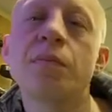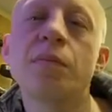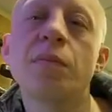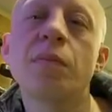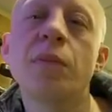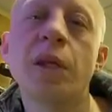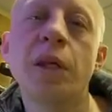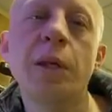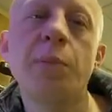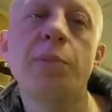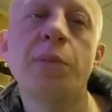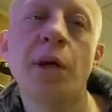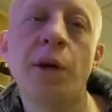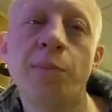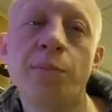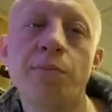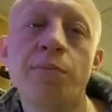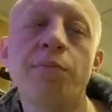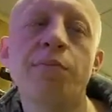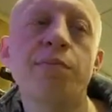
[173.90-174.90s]
keep
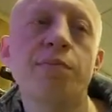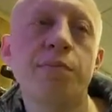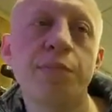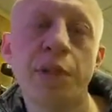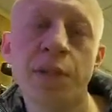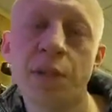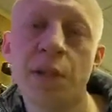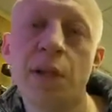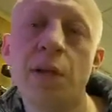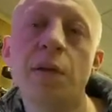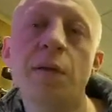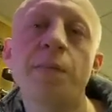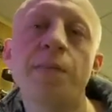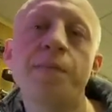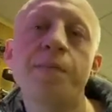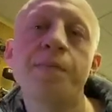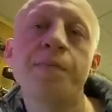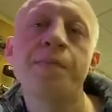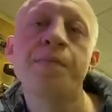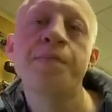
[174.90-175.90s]
them busy.
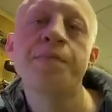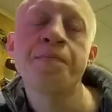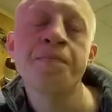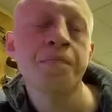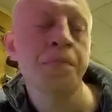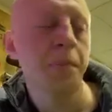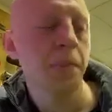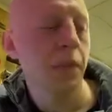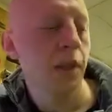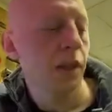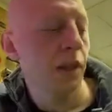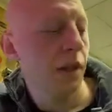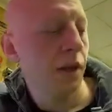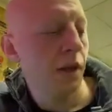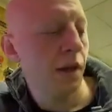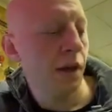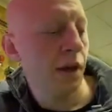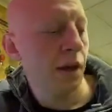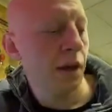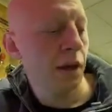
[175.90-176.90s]

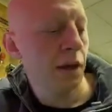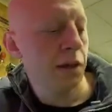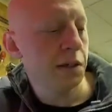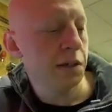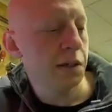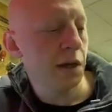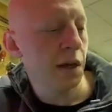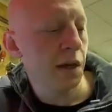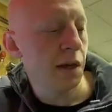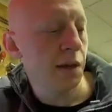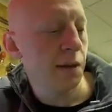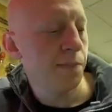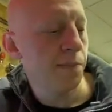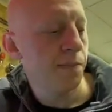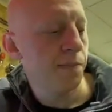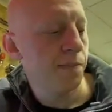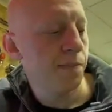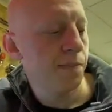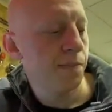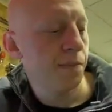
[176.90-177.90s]
And
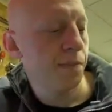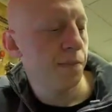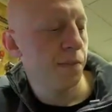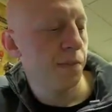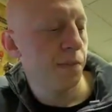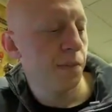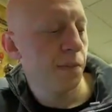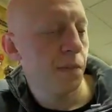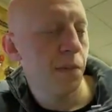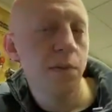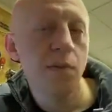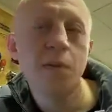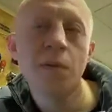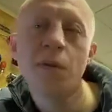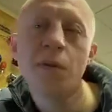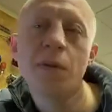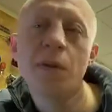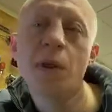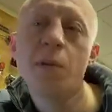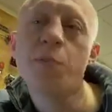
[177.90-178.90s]

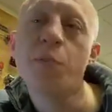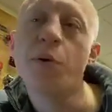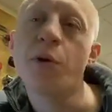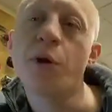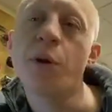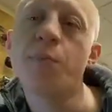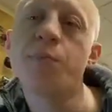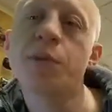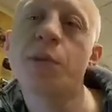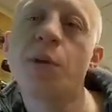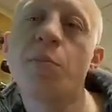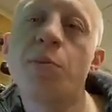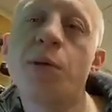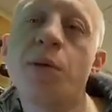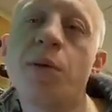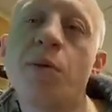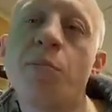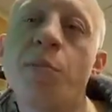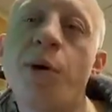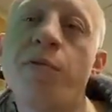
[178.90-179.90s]
they put up
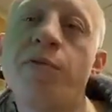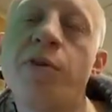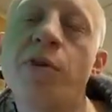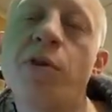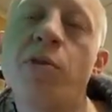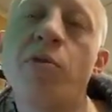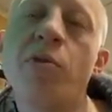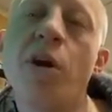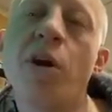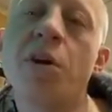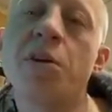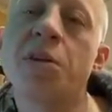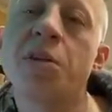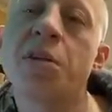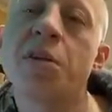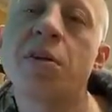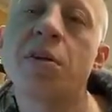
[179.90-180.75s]
something above their garage.